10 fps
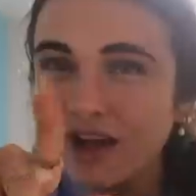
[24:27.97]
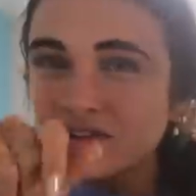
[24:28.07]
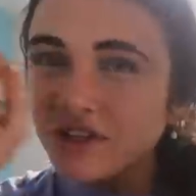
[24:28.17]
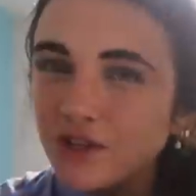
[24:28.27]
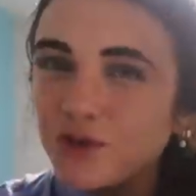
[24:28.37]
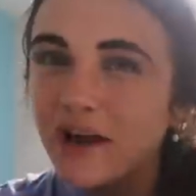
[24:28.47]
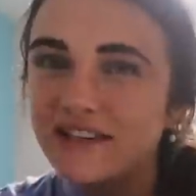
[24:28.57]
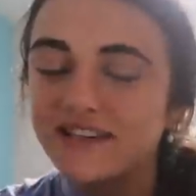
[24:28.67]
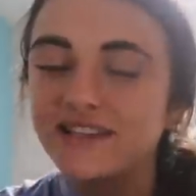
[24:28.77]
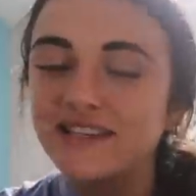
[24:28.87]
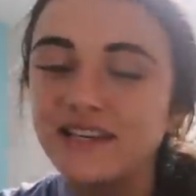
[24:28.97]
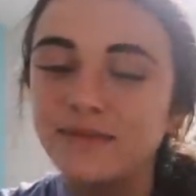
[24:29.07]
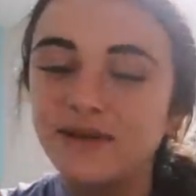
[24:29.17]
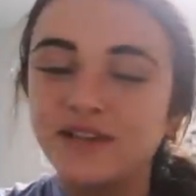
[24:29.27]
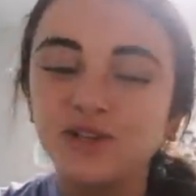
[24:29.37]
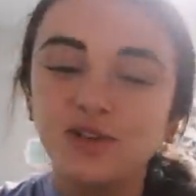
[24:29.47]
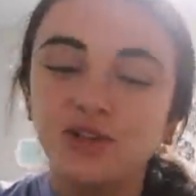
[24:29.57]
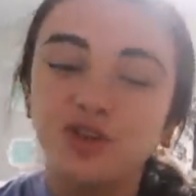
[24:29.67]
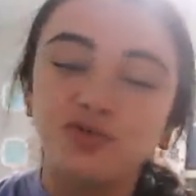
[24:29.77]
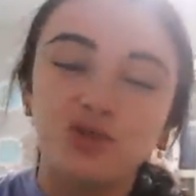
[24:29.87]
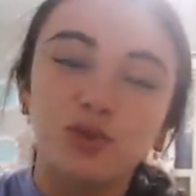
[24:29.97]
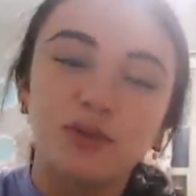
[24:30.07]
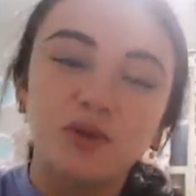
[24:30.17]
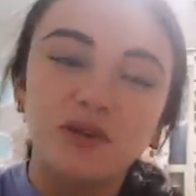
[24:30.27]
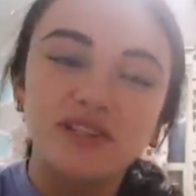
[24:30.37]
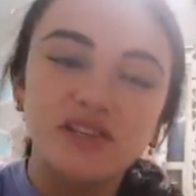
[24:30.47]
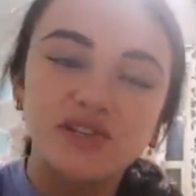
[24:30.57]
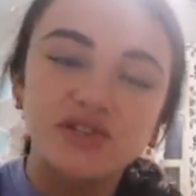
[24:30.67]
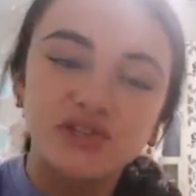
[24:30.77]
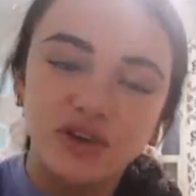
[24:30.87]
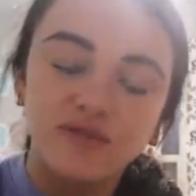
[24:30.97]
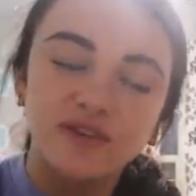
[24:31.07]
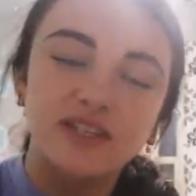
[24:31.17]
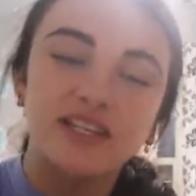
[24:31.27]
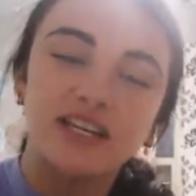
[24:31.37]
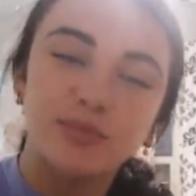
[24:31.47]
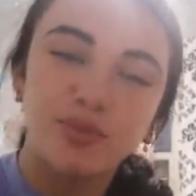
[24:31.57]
I'll tell you guys the tea because you're YouTube and you guys deserve the tea,